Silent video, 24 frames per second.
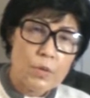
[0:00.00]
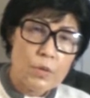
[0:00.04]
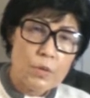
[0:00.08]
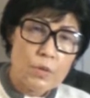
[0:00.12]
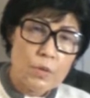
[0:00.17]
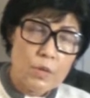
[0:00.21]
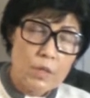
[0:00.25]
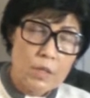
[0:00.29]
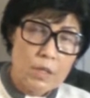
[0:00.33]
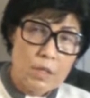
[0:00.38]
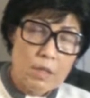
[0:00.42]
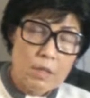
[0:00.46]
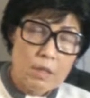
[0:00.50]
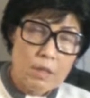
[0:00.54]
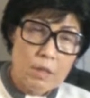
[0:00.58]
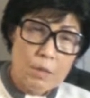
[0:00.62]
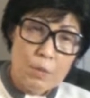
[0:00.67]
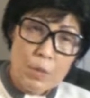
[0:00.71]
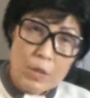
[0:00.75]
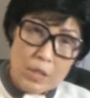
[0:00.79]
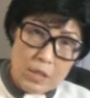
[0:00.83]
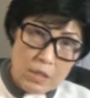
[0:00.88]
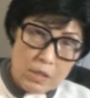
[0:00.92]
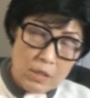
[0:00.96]
see the
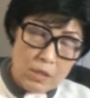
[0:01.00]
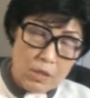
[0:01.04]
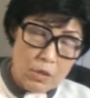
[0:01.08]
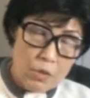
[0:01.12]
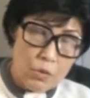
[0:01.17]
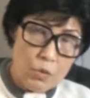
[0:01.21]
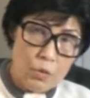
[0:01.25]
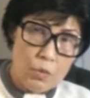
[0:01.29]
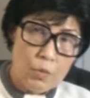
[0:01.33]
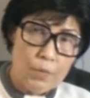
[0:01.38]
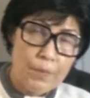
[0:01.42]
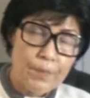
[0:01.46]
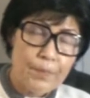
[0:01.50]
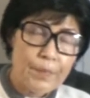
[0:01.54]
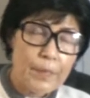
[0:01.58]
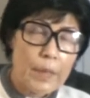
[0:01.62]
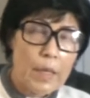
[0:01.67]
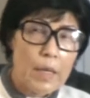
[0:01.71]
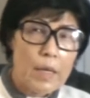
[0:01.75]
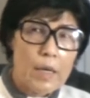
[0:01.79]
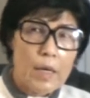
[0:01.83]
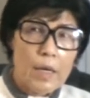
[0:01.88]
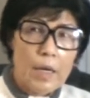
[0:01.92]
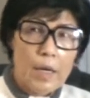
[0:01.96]
emergency room.
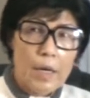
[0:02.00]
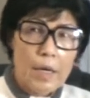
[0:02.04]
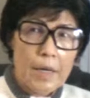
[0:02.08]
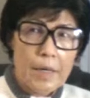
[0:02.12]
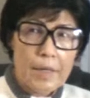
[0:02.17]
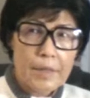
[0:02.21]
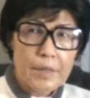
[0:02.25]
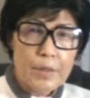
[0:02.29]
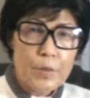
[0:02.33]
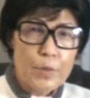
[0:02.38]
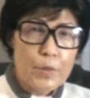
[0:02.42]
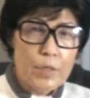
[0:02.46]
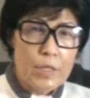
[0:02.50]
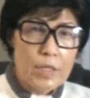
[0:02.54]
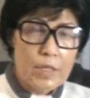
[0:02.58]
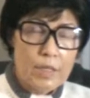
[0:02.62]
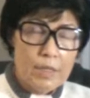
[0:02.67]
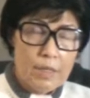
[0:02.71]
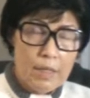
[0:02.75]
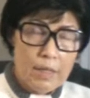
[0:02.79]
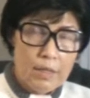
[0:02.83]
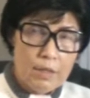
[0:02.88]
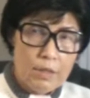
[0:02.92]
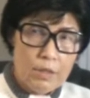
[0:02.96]
Usually
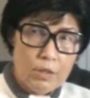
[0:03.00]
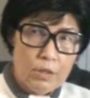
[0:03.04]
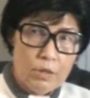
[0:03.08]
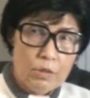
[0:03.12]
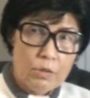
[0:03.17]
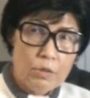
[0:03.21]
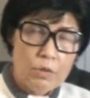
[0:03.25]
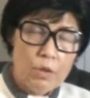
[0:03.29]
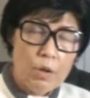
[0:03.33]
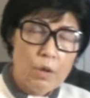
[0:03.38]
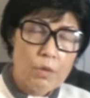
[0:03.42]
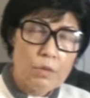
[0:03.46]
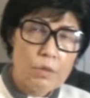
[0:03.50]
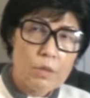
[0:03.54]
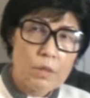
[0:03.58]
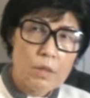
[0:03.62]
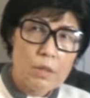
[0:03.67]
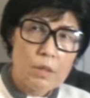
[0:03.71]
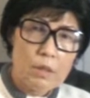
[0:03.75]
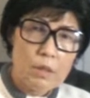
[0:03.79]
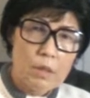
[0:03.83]
that is not